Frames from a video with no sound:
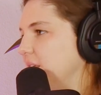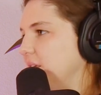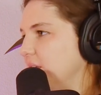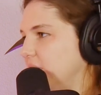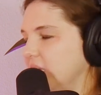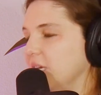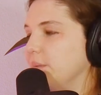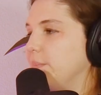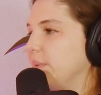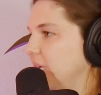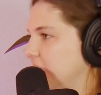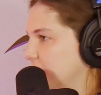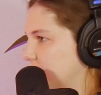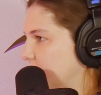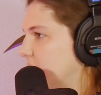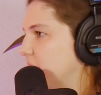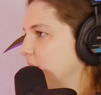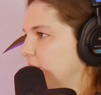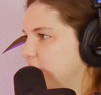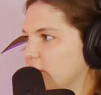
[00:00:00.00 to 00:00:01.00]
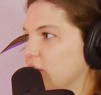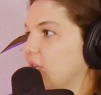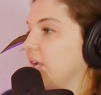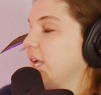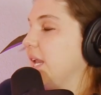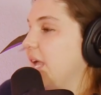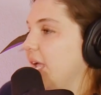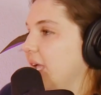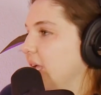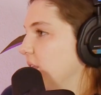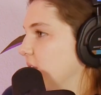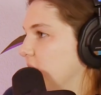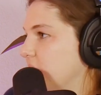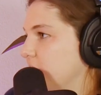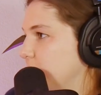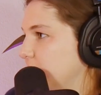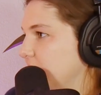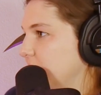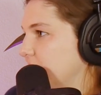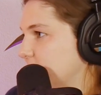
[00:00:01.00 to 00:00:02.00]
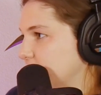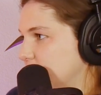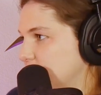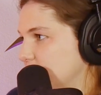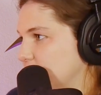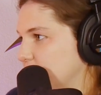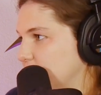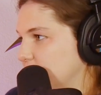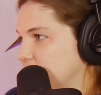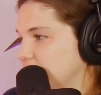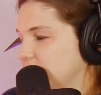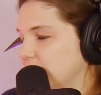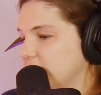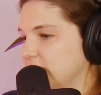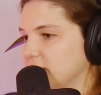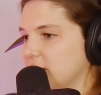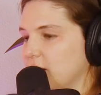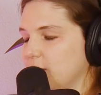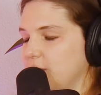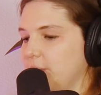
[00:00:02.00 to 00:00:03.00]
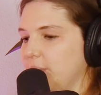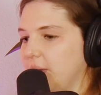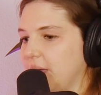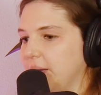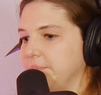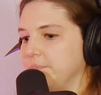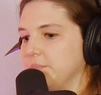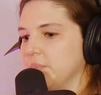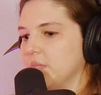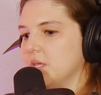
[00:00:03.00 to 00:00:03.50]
eat a peanut, if you're like an 8 on peanuts, it's going to be bad.